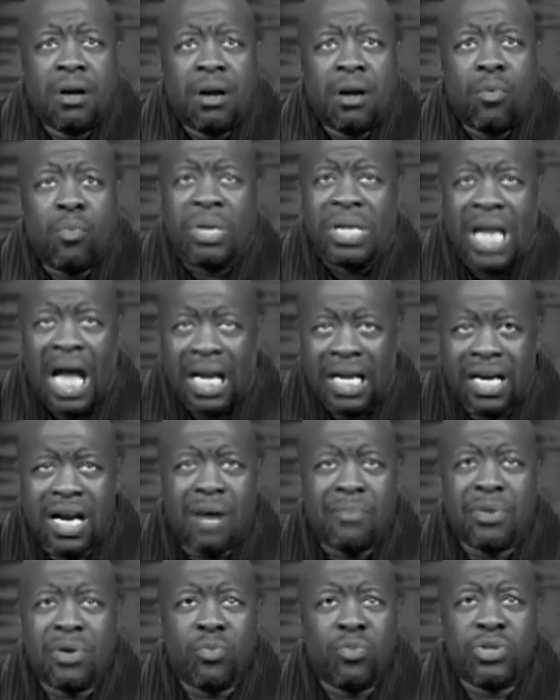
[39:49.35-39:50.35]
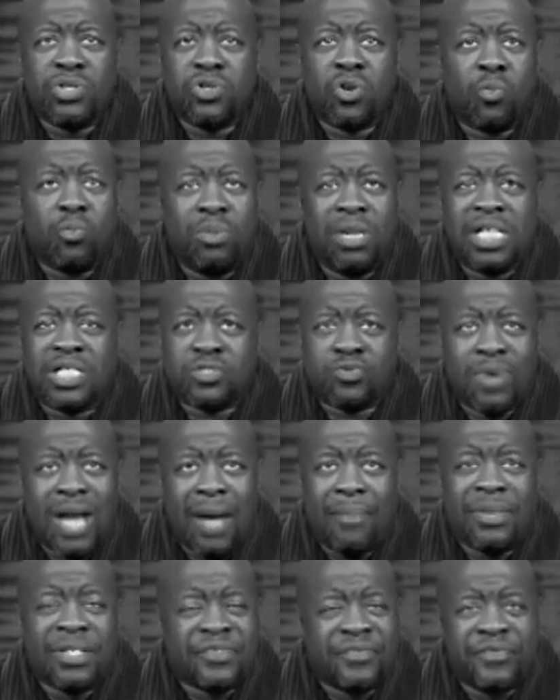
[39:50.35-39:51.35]
We're not coming with no blessed
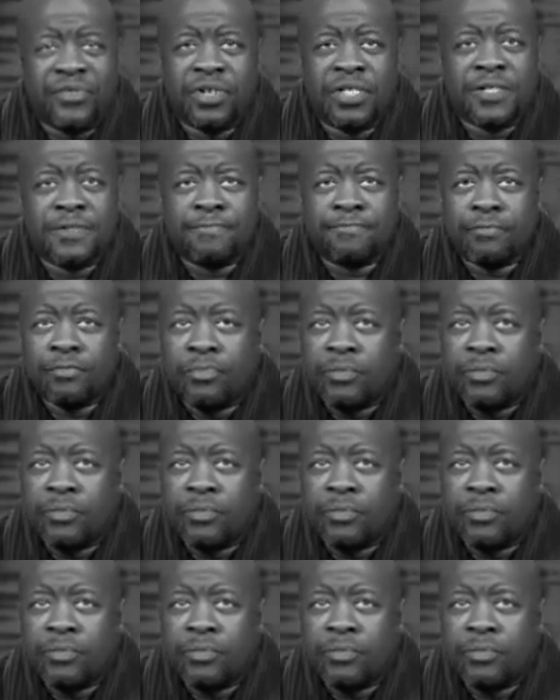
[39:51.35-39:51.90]
rabbit's foot.